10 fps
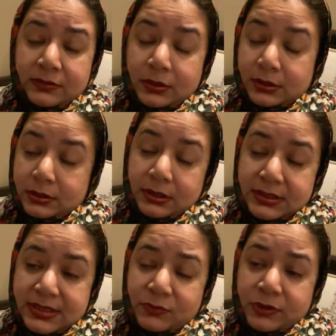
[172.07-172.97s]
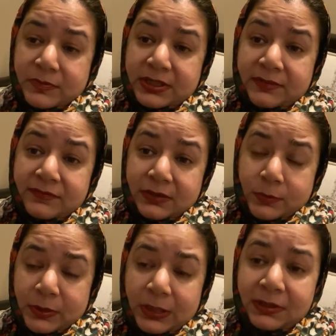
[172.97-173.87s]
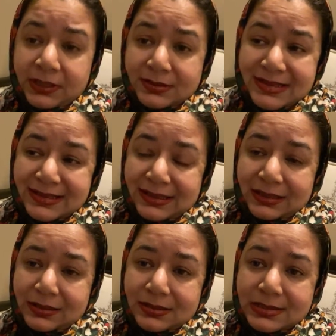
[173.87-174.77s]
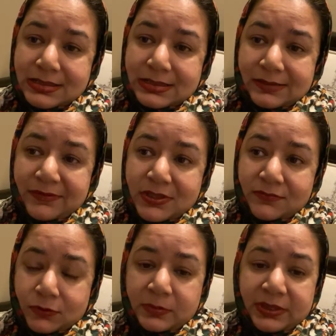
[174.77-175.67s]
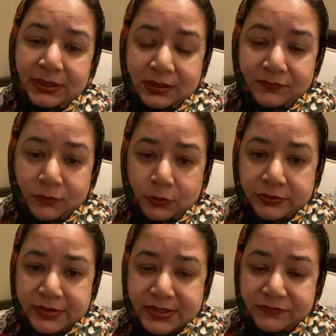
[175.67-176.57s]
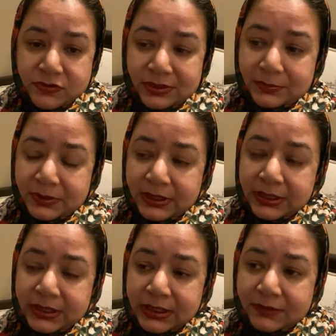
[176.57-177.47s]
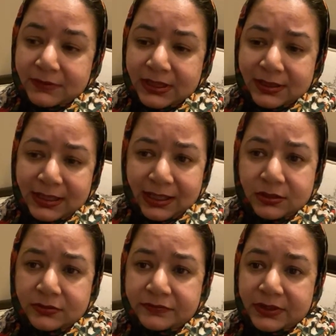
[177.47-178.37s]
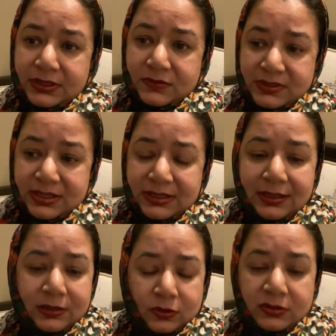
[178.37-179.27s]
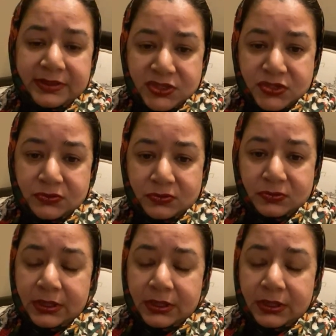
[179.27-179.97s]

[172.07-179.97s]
not the Democrat, but if the Republicans and the 74 million voters of Trump even get a hang of it, which I think they already do,